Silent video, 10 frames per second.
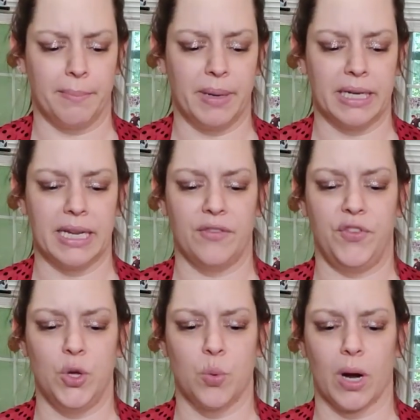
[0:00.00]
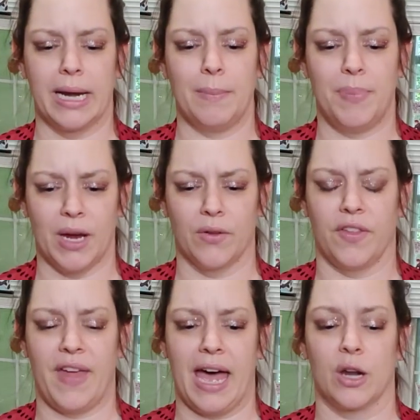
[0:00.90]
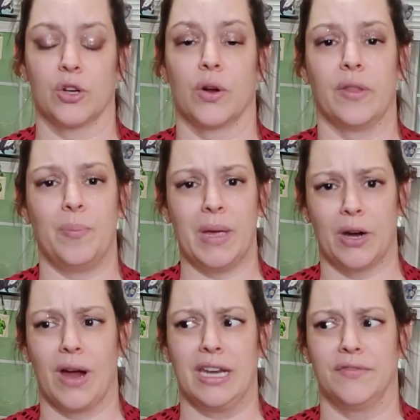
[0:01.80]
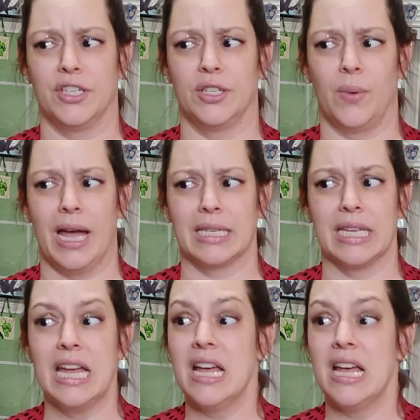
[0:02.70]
But if you were any bigger than that, or you're on the bigger end of a 2X,